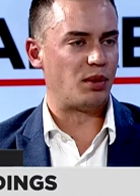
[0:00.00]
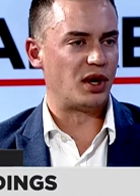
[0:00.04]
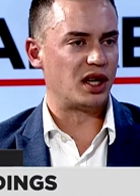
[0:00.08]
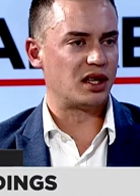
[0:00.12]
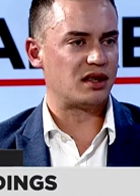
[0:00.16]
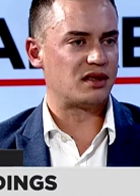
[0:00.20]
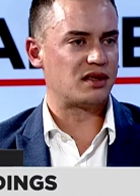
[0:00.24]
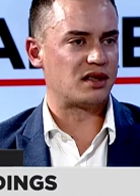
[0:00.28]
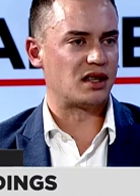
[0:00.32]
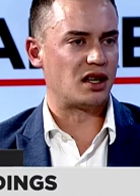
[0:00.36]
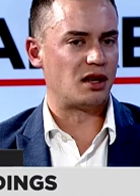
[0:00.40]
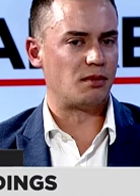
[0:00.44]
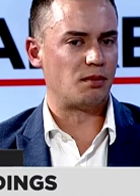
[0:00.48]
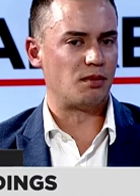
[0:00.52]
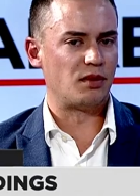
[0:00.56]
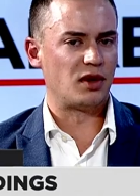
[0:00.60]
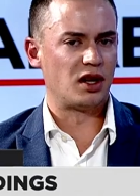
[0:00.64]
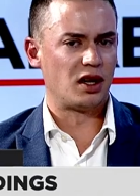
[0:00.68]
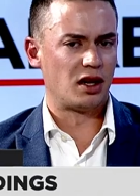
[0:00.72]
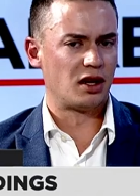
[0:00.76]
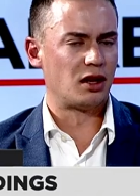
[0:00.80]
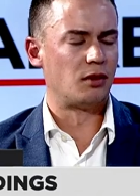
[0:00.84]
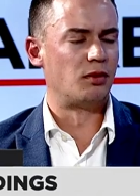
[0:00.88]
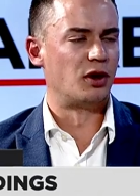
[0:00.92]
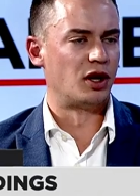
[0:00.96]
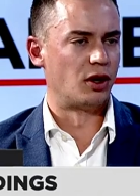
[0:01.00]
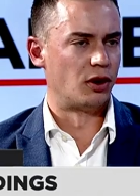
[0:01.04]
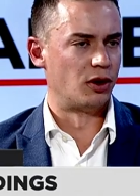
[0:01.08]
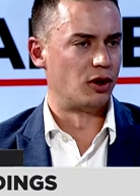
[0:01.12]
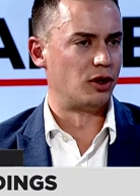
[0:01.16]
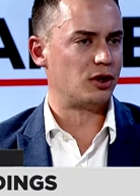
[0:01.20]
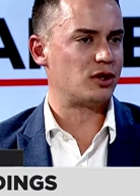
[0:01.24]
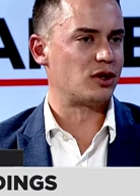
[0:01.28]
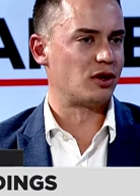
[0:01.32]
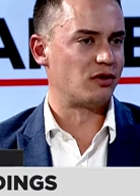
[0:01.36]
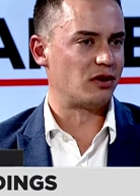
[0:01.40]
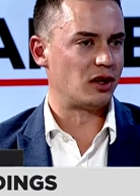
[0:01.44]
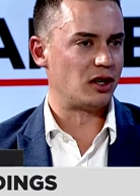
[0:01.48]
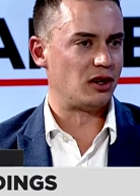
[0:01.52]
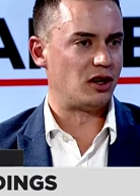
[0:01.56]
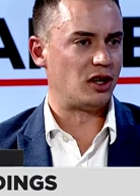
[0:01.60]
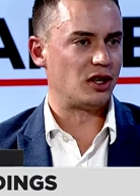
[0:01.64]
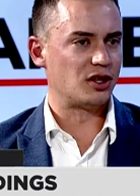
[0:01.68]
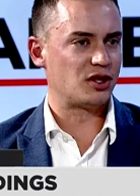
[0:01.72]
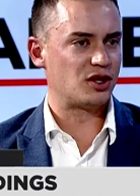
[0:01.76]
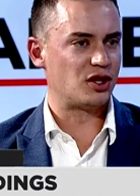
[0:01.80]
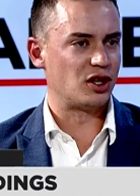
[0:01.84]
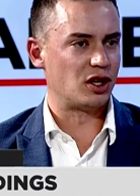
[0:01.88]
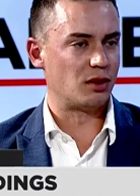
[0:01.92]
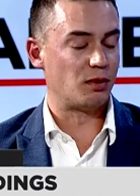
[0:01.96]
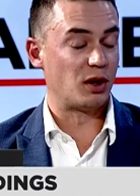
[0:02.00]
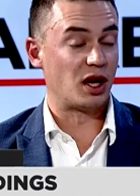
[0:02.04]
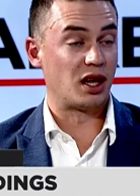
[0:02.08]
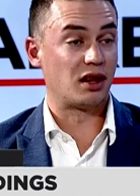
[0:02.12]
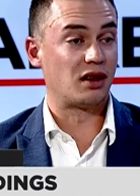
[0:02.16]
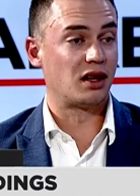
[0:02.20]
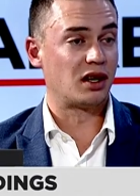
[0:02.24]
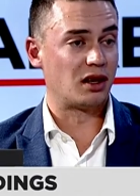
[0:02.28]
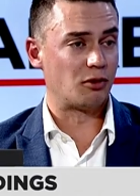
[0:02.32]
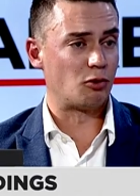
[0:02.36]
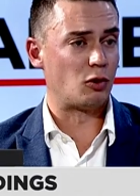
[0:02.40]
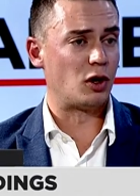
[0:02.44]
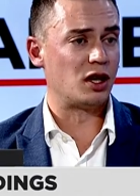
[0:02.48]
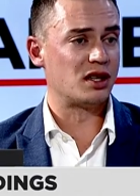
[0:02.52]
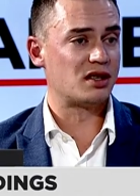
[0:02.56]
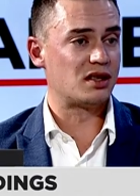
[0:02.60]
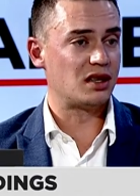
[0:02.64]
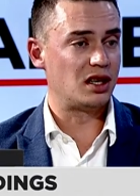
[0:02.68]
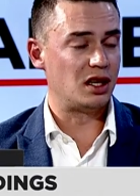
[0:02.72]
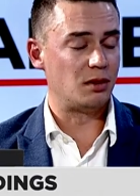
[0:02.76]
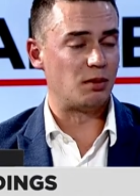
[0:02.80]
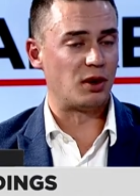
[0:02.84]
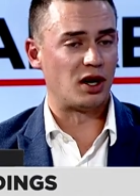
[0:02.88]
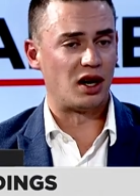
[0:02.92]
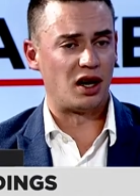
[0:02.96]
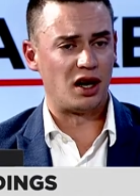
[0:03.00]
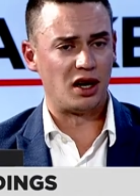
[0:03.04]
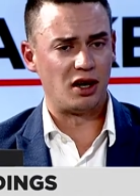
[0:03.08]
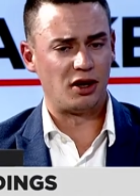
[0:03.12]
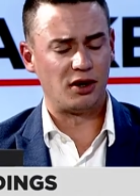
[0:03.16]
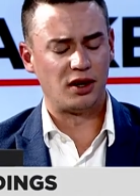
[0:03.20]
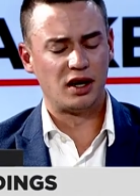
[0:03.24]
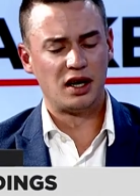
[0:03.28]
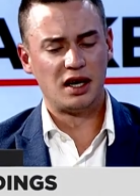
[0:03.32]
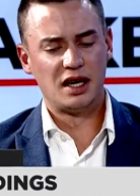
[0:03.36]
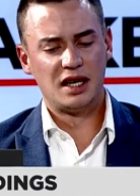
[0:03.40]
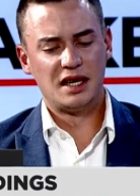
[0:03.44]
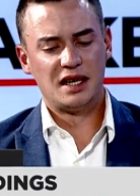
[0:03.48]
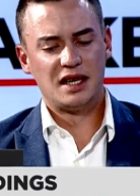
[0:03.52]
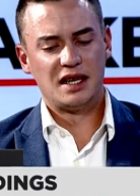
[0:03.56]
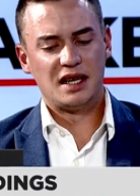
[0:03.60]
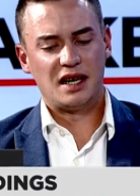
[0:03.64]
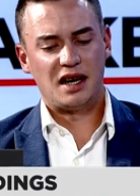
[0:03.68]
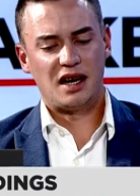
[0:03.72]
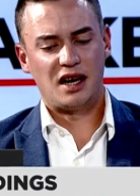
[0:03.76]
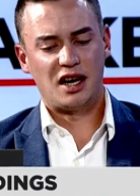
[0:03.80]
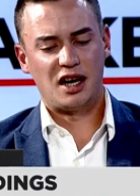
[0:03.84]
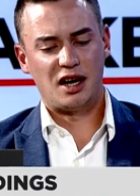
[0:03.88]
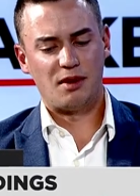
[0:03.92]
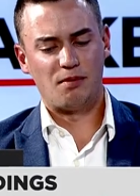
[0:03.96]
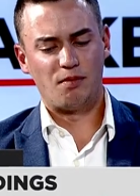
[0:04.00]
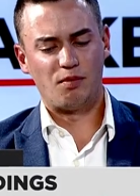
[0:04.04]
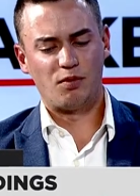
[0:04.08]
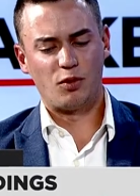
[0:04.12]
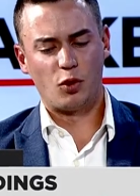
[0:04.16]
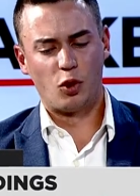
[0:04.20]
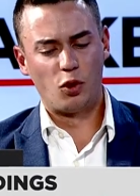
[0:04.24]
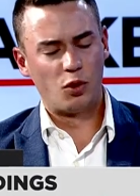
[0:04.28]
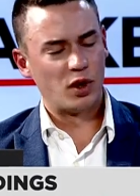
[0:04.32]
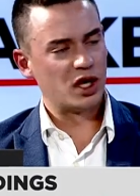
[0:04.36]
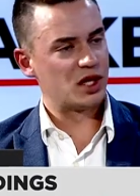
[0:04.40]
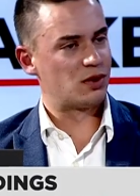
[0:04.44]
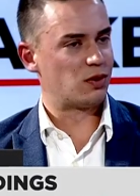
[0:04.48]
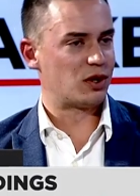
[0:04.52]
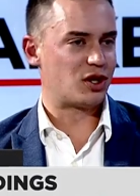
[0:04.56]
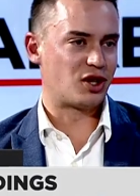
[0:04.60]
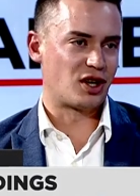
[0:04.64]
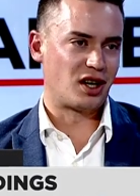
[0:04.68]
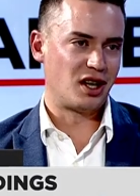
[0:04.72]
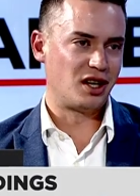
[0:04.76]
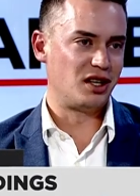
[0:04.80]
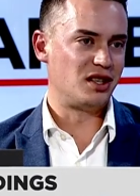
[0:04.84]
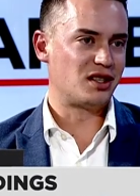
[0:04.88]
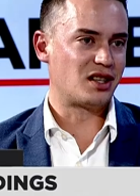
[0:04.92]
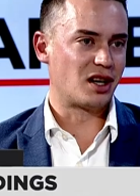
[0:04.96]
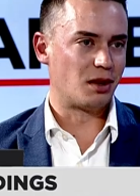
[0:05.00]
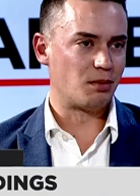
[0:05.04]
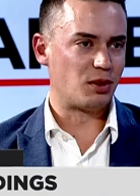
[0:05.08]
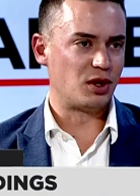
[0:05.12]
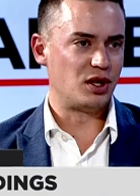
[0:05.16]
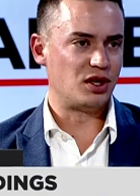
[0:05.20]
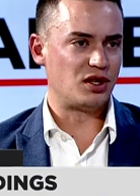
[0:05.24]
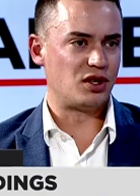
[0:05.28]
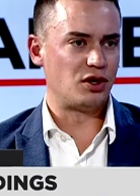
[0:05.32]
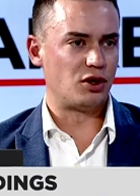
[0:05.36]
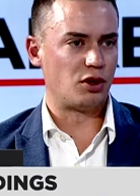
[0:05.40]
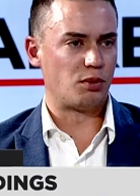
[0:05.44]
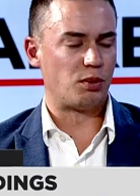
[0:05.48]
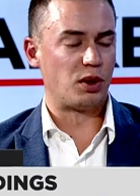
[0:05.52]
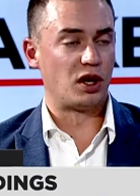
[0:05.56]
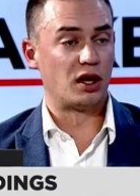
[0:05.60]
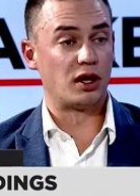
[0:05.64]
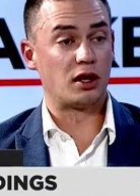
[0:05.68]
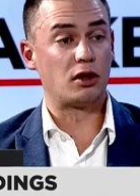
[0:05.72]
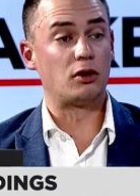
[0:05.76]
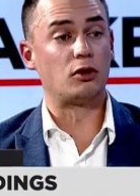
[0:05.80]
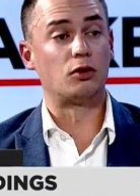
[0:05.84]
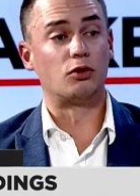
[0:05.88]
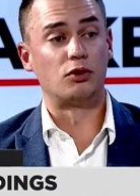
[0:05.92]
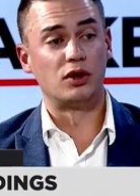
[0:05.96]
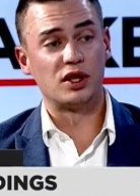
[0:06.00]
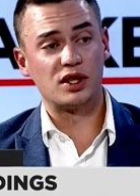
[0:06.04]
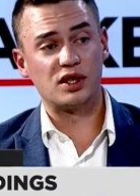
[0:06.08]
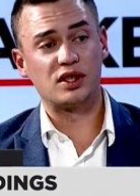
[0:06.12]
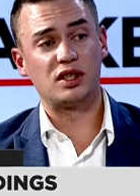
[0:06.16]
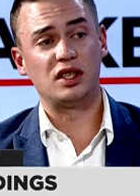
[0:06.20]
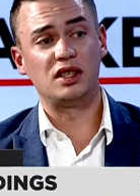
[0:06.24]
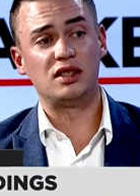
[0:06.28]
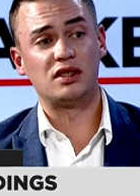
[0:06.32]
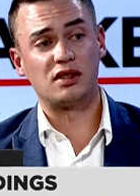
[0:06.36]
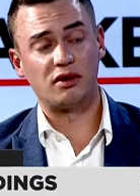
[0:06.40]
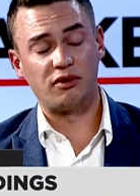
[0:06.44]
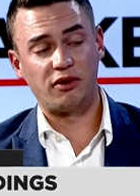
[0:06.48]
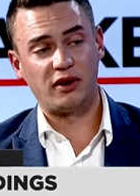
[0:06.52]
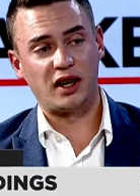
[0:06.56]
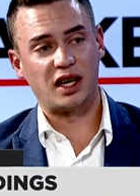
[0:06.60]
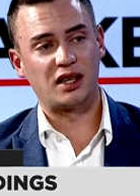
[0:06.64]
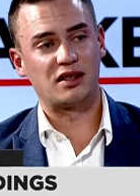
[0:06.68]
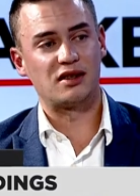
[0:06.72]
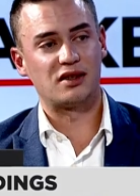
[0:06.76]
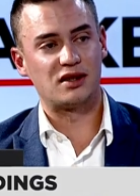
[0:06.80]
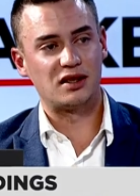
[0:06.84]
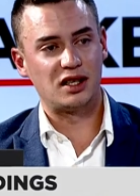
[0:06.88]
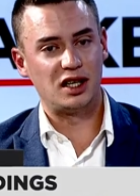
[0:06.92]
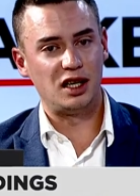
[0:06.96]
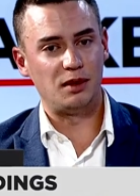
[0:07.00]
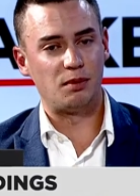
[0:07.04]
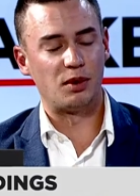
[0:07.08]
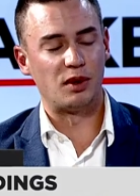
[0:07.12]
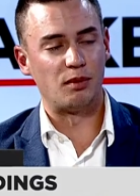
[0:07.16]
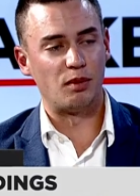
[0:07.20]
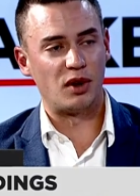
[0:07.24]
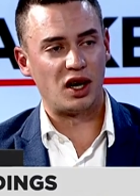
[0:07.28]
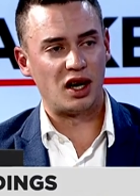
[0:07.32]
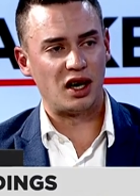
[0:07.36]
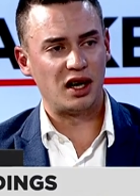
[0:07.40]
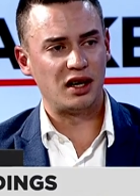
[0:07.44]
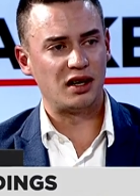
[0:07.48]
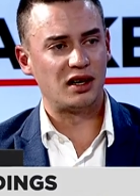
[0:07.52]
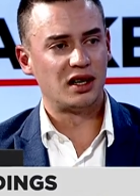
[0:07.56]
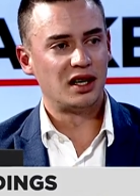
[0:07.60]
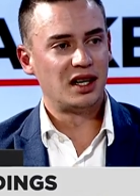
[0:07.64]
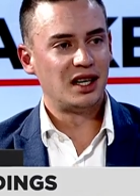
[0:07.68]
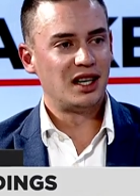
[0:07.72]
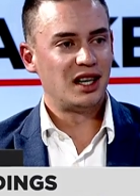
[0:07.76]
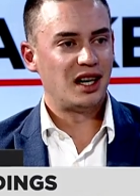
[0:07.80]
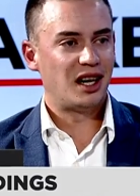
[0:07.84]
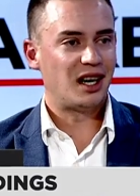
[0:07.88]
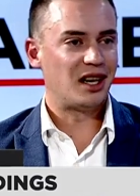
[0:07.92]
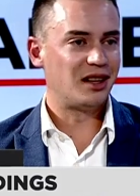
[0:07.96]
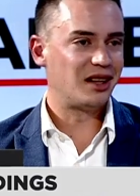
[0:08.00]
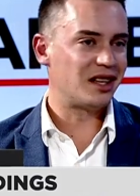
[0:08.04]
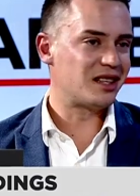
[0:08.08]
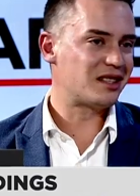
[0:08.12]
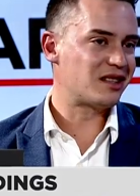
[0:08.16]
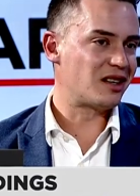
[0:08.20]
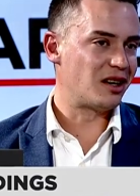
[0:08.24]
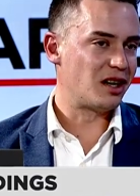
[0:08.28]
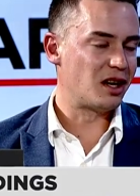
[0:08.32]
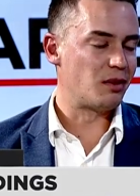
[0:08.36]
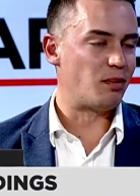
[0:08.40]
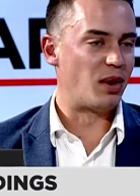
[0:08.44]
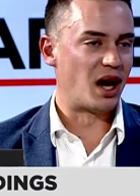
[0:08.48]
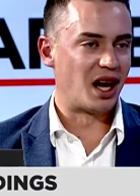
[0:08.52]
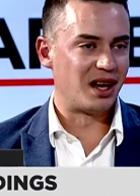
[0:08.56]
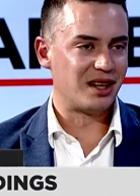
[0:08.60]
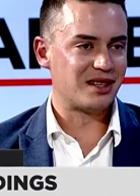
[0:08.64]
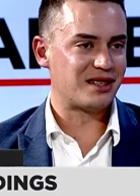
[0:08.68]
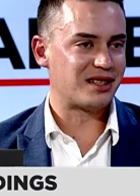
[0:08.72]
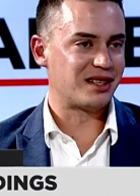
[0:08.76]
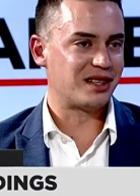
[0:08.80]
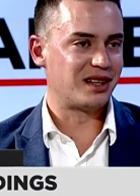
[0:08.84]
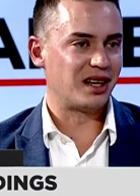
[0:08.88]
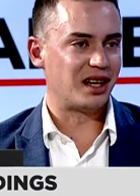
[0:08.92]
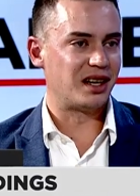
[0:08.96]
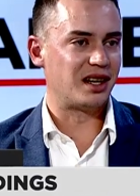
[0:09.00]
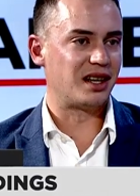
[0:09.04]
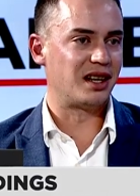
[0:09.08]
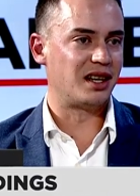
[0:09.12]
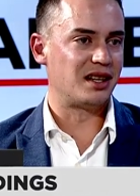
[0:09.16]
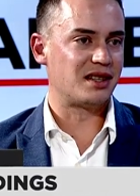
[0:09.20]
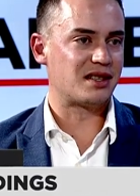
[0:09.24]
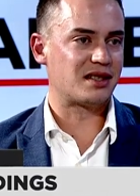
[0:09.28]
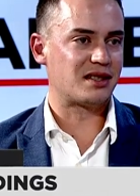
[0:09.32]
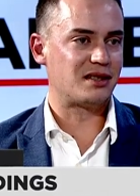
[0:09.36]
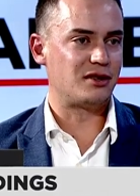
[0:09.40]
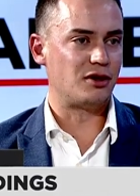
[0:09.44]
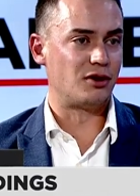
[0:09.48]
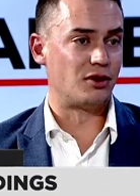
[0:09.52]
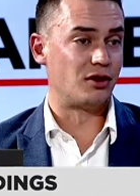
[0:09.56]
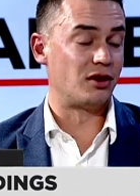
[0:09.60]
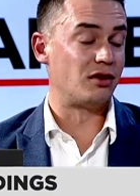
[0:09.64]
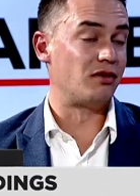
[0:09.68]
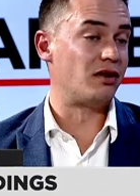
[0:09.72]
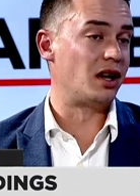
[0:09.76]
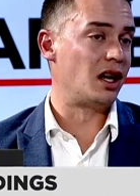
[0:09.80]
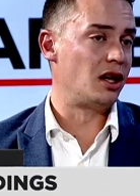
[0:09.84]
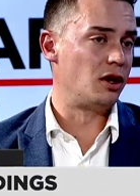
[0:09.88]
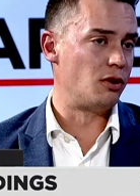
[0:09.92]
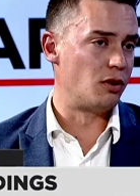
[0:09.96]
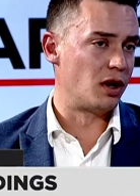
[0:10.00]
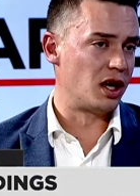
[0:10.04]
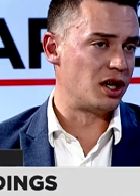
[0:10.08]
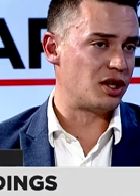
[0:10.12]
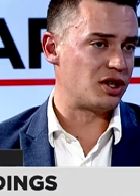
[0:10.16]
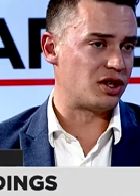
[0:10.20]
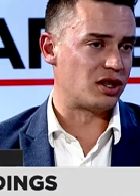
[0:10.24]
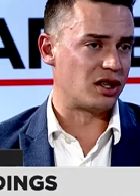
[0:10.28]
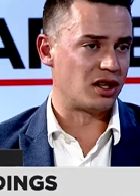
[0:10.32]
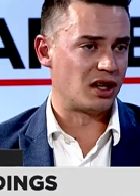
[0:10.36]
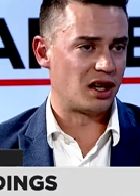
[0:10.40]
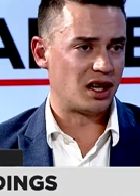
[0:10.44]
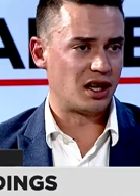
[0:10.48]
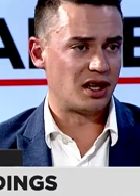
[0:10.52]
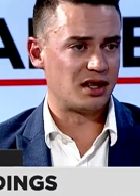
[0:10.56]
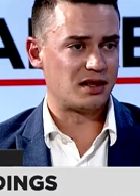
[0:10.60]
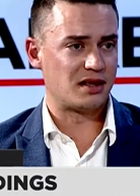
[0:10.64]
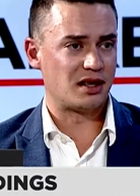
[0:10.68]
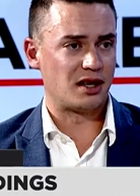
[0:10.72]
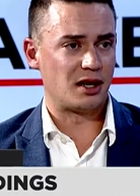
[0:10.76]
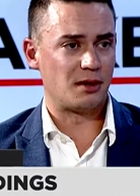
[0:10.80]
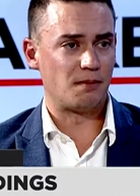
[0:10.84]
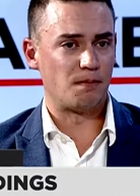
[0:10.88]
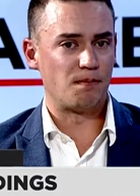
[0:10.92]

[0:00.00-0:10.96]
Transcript: but a little bit hurt over the last year. But I think one to keep an eye on. Always with Chinese companies, you know, political risk is a factor to keep in mind. And that's kind of balancing that against, you know, the valuation. As